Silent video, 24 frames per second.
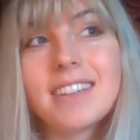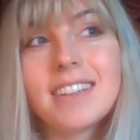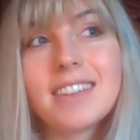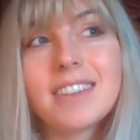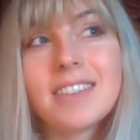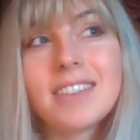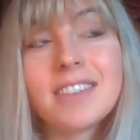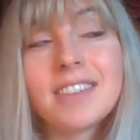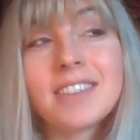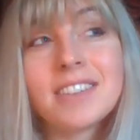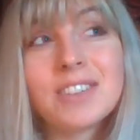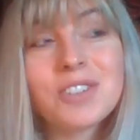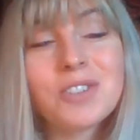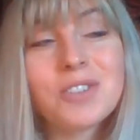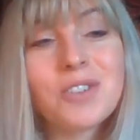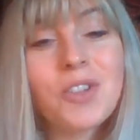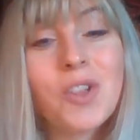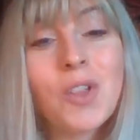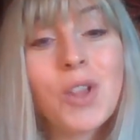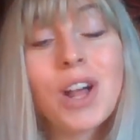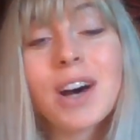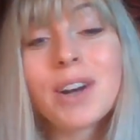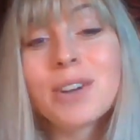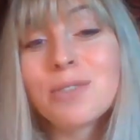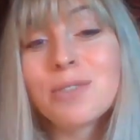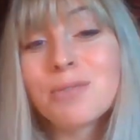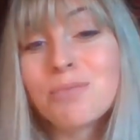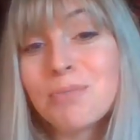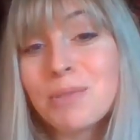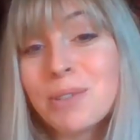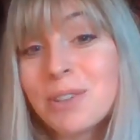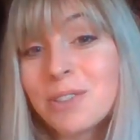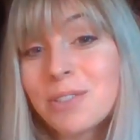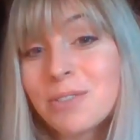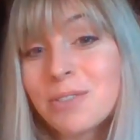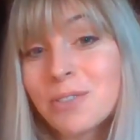There's a lot of
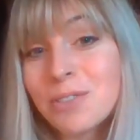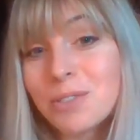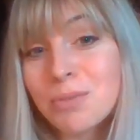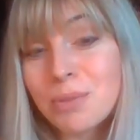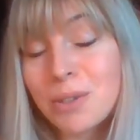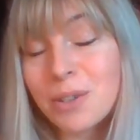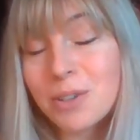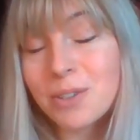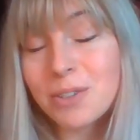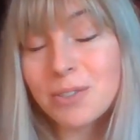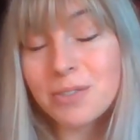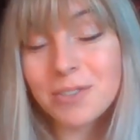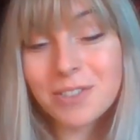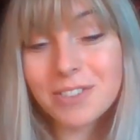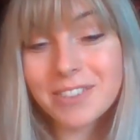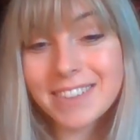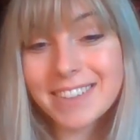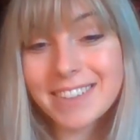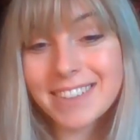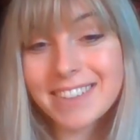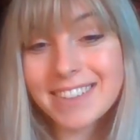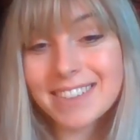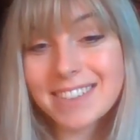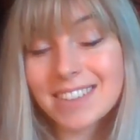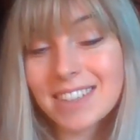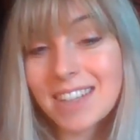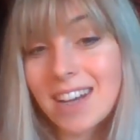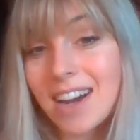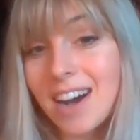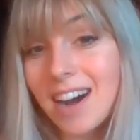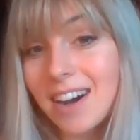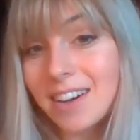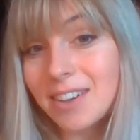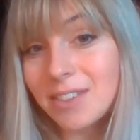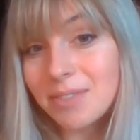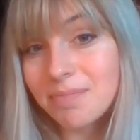beautiful, beautiful things to
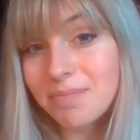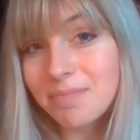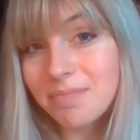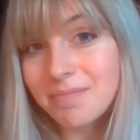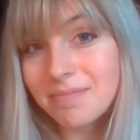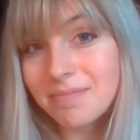come.